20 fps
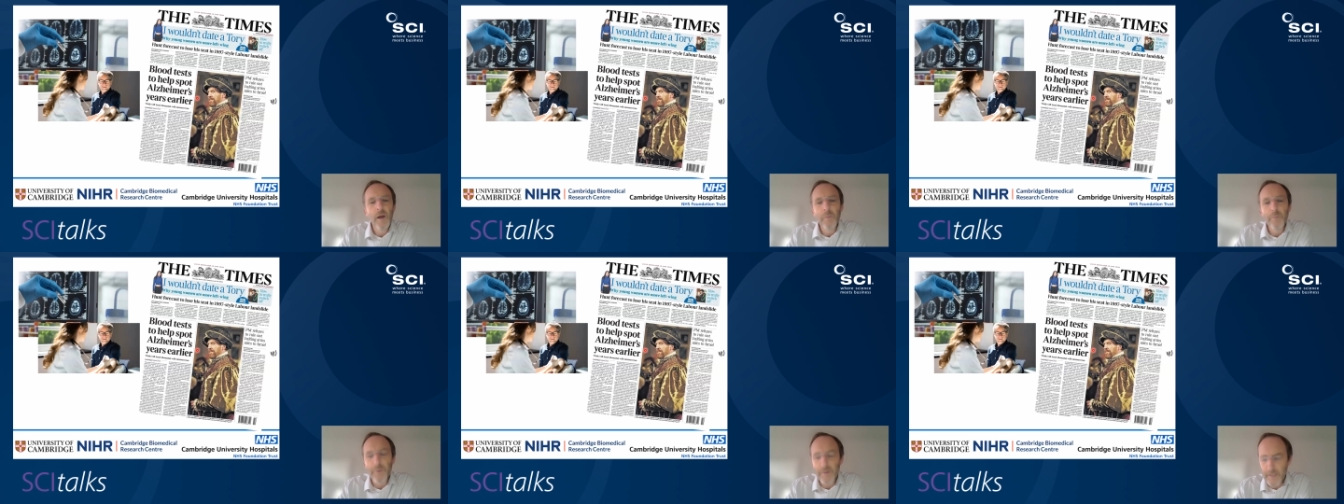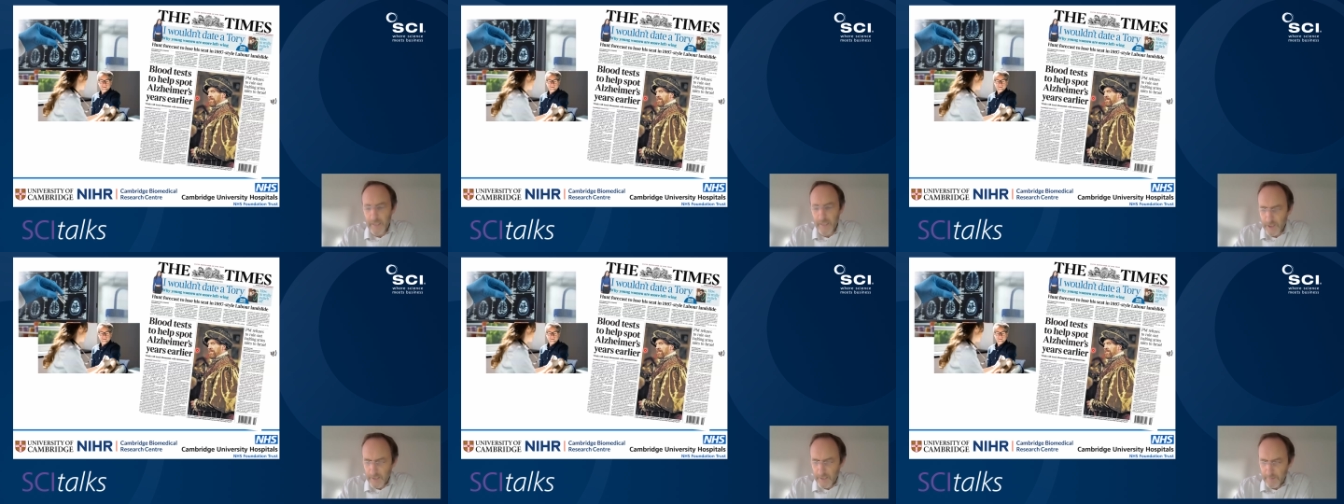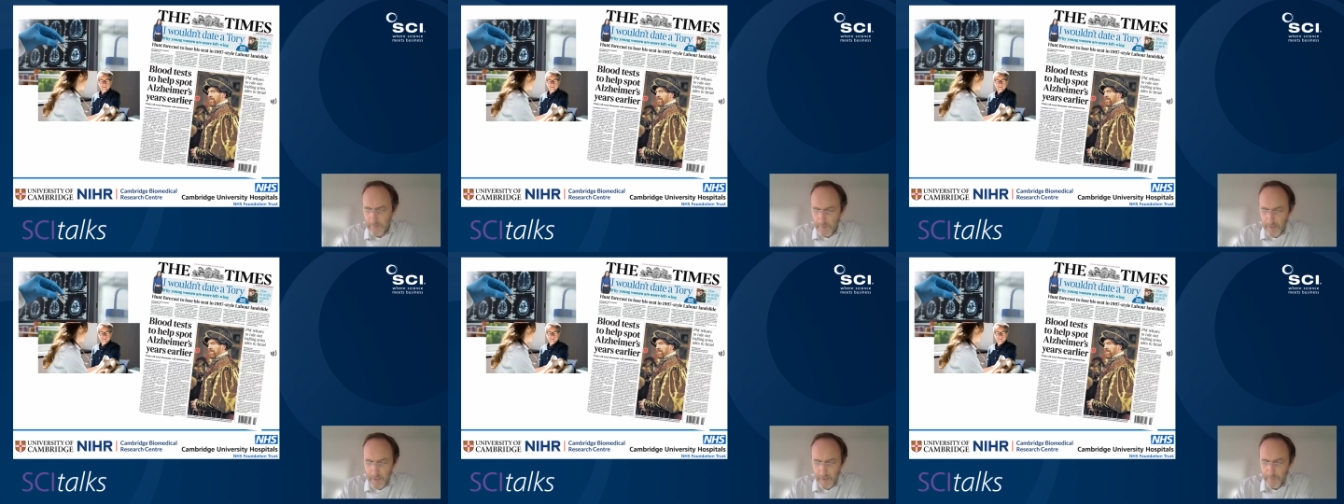But actually,
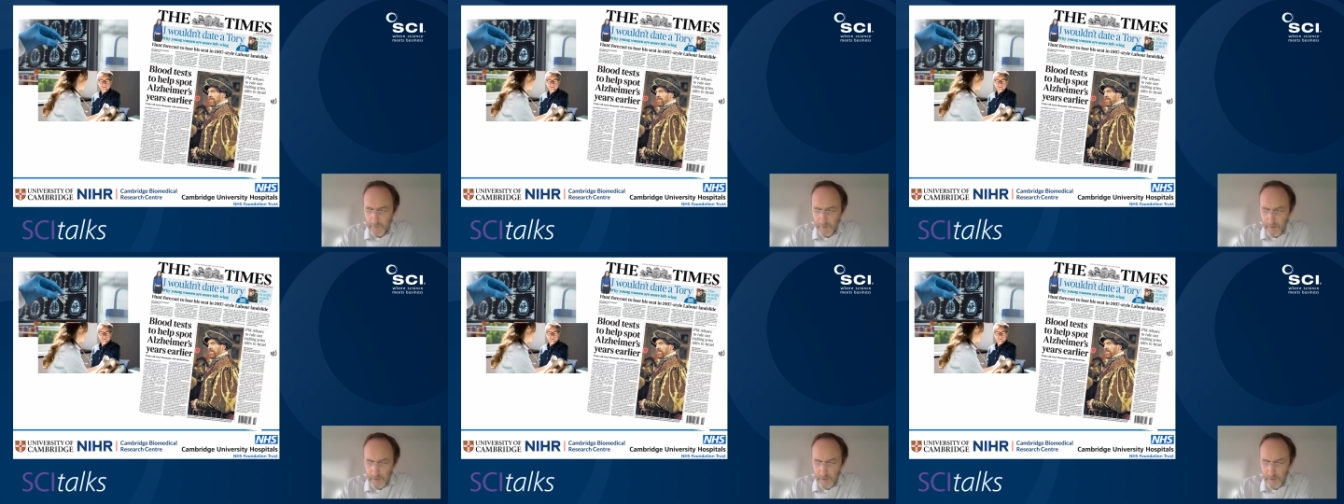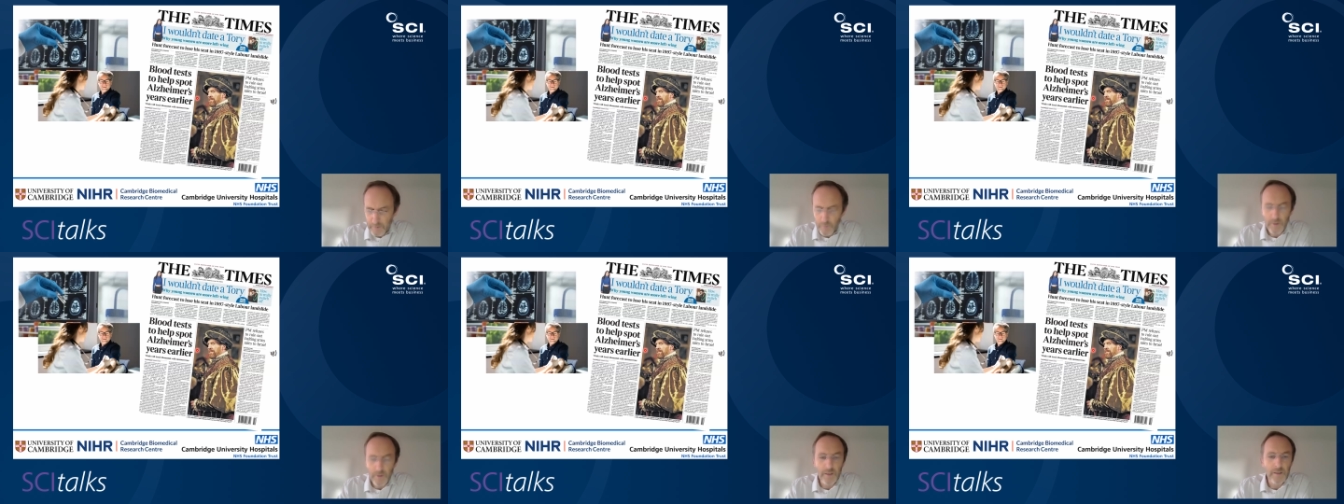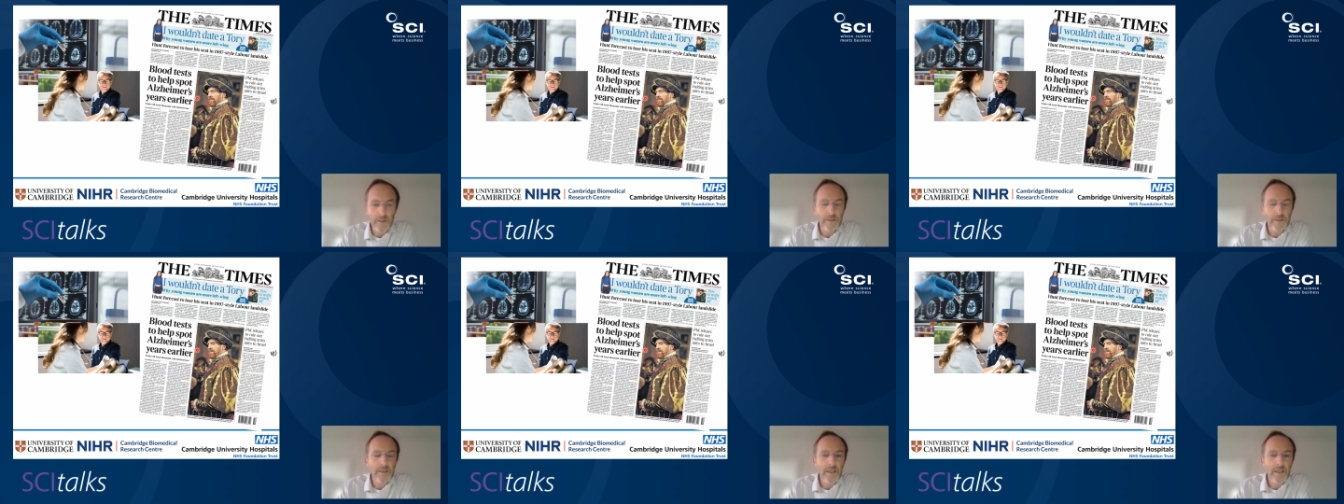in many parts of the
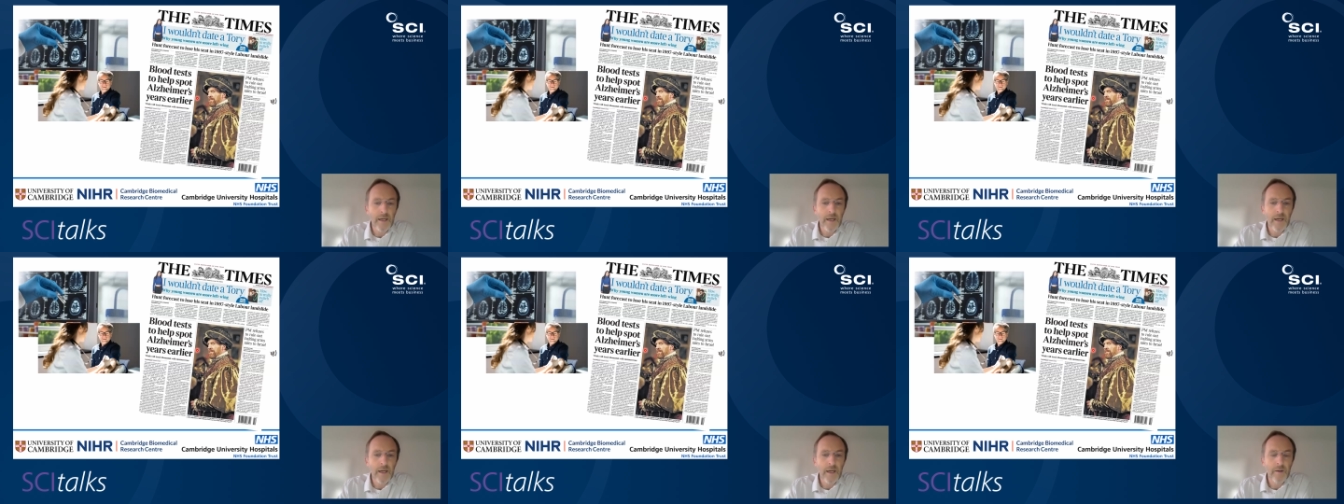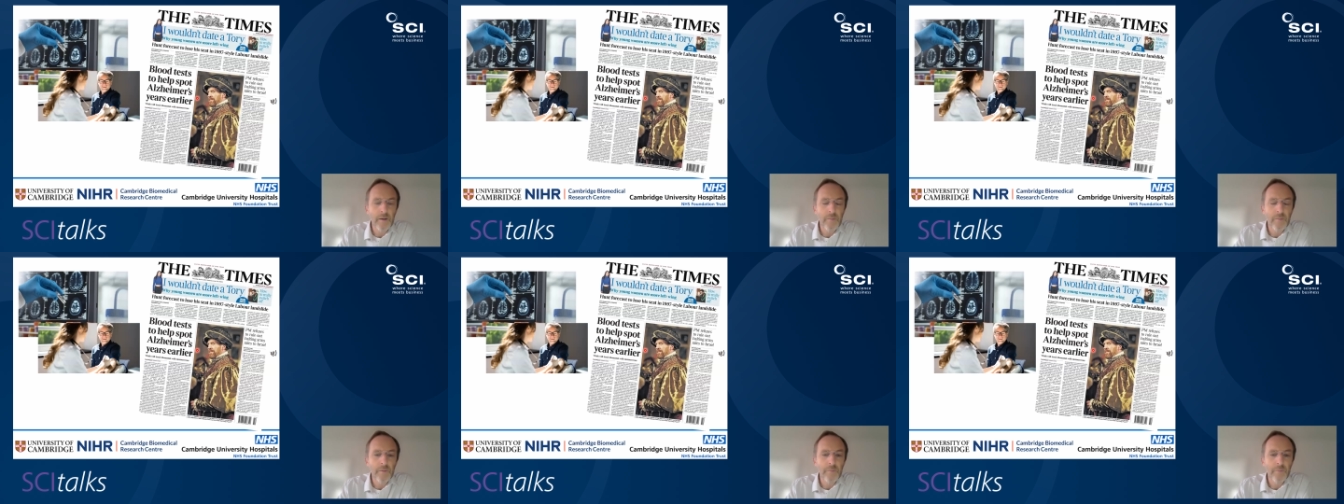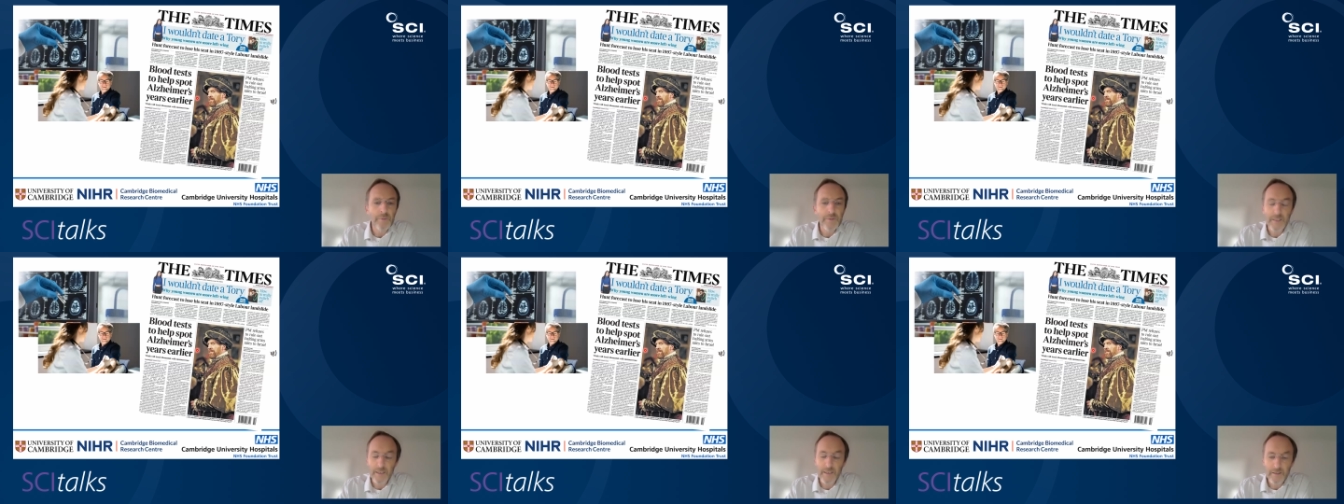world,
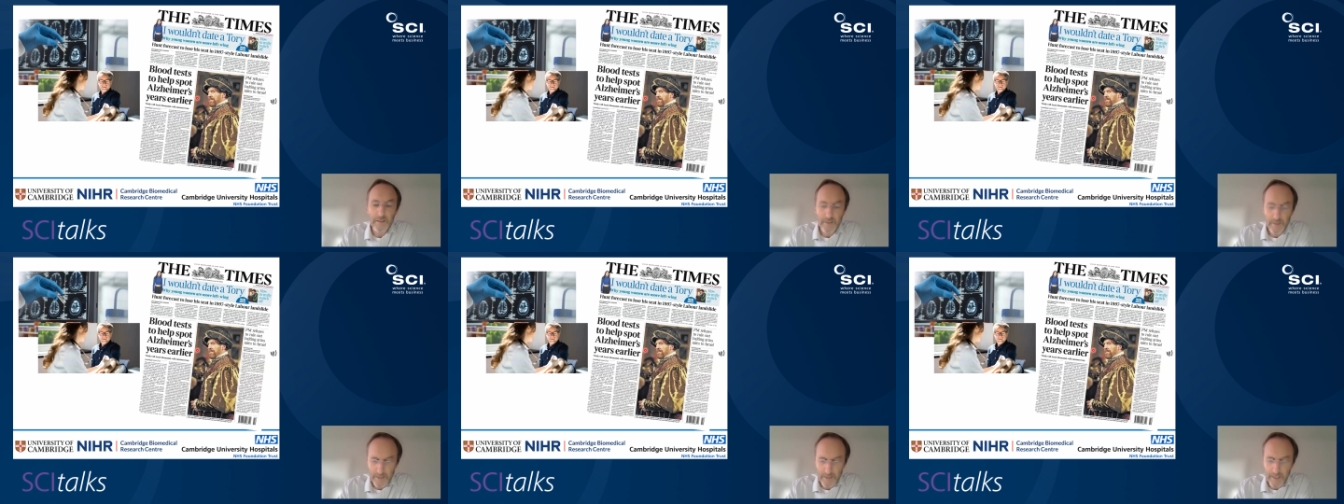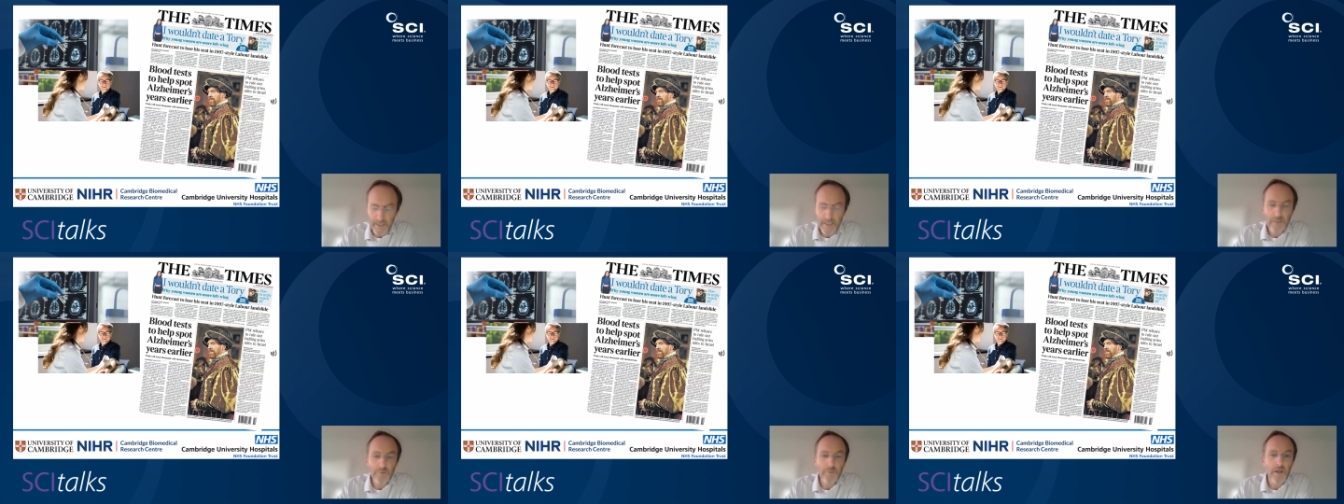particularly in the States,